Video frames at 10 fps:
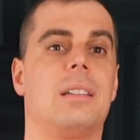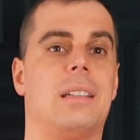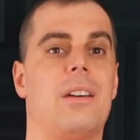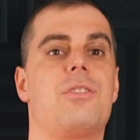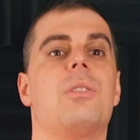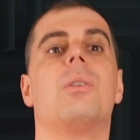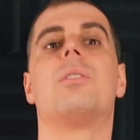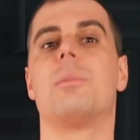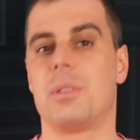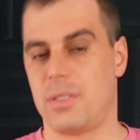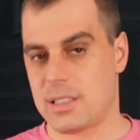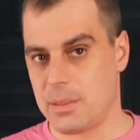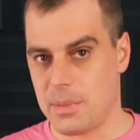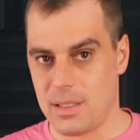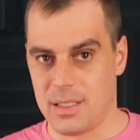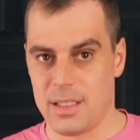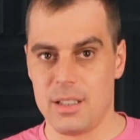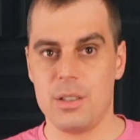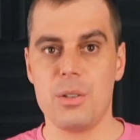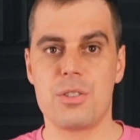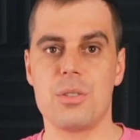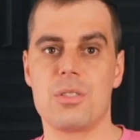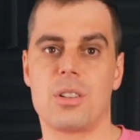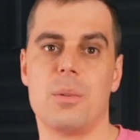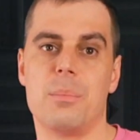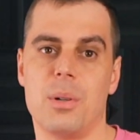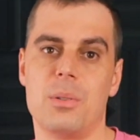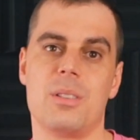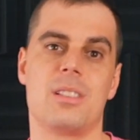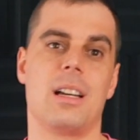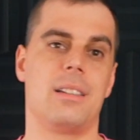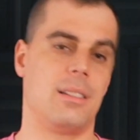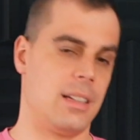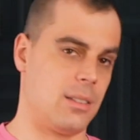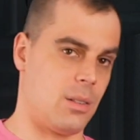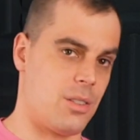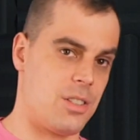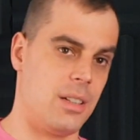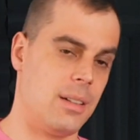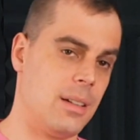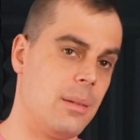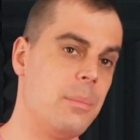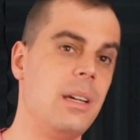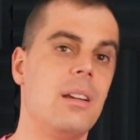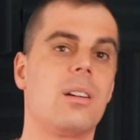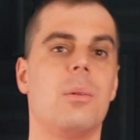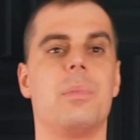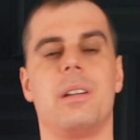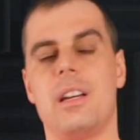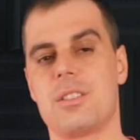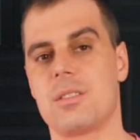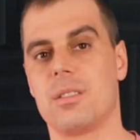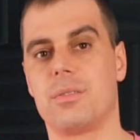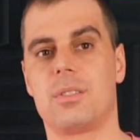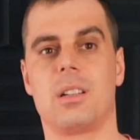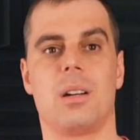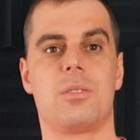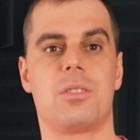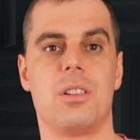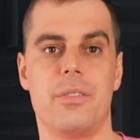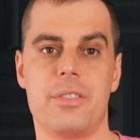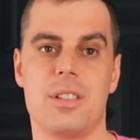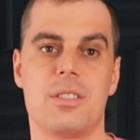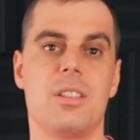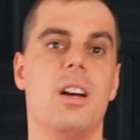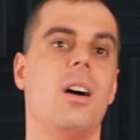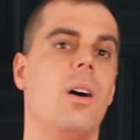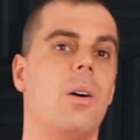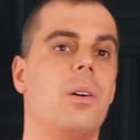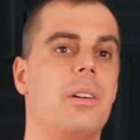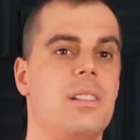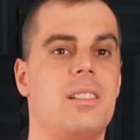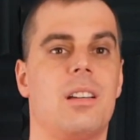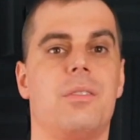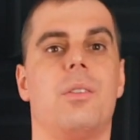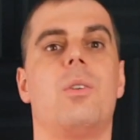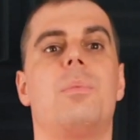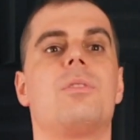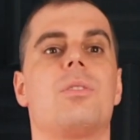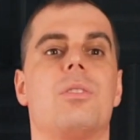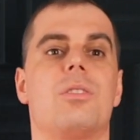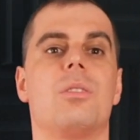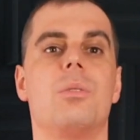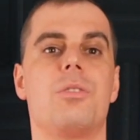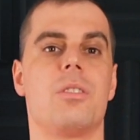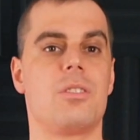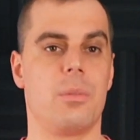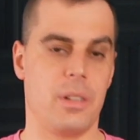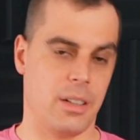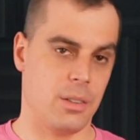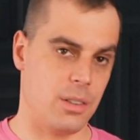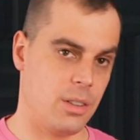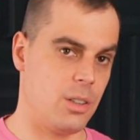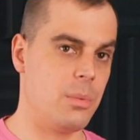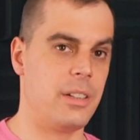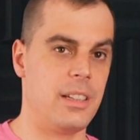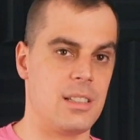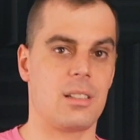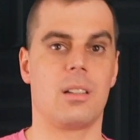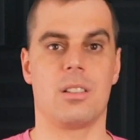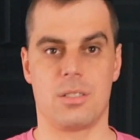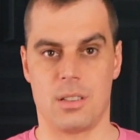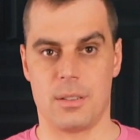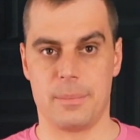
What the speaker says: gives you ultimate flexibility. You choose the components and the technology, be it a combination of cloud services or a set of open source solutions running on a Kubernetes cluster.